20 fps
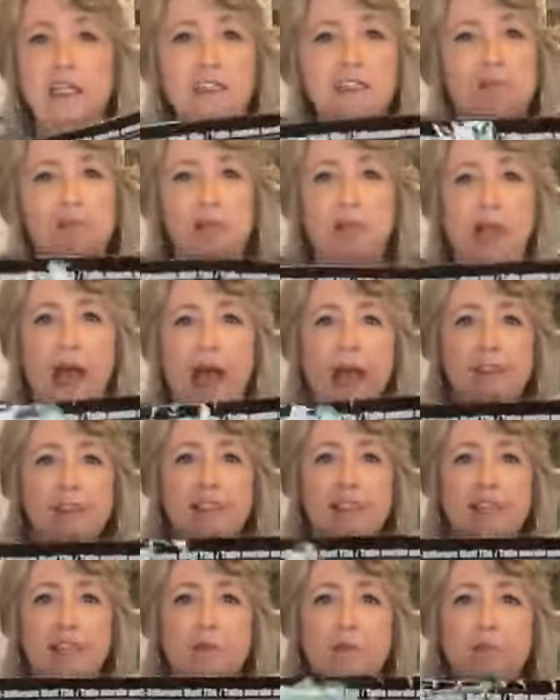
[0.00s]
It's
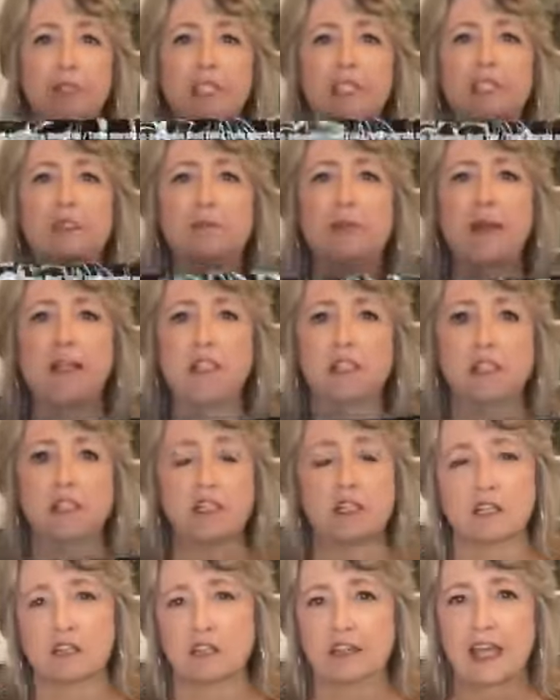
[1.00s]
plastic, but it's meant to
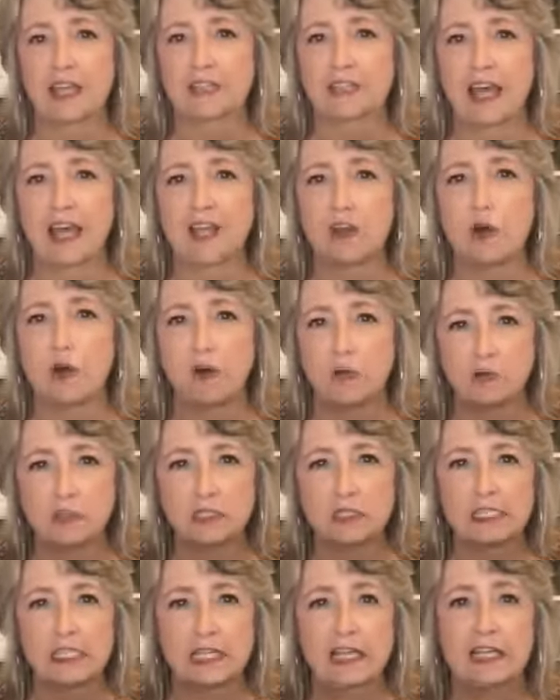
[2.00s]
look like that old
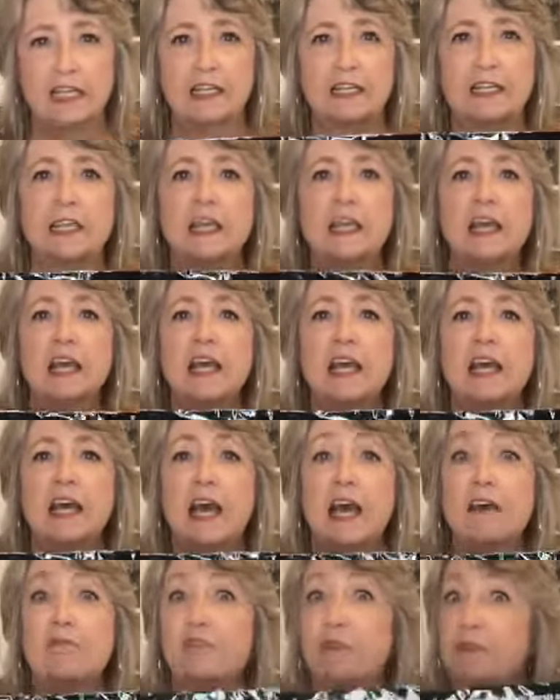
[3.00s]
tin
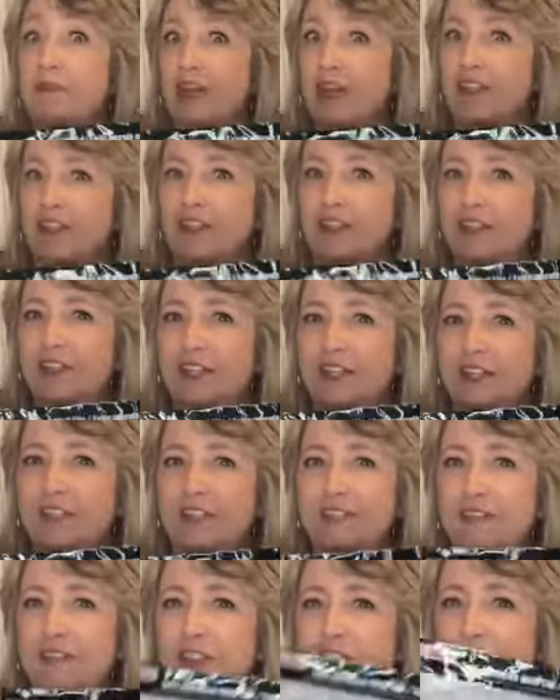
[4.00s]
from Dollar Tree.
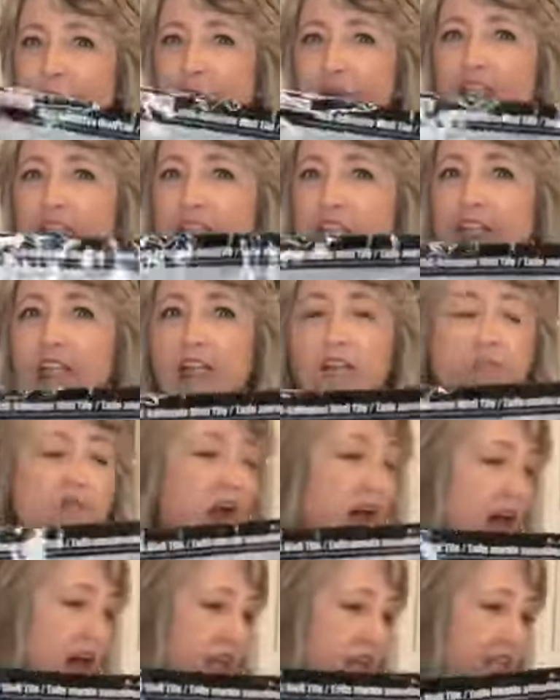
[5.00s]
So it's gonna
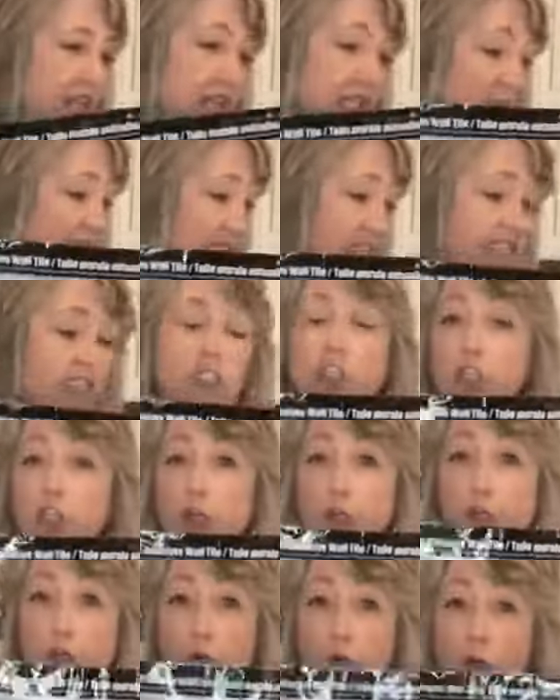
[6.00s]
involve at least
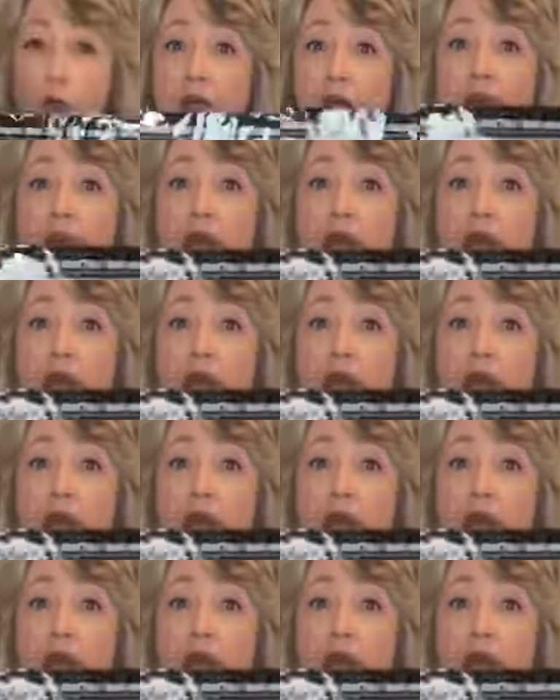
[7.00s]
two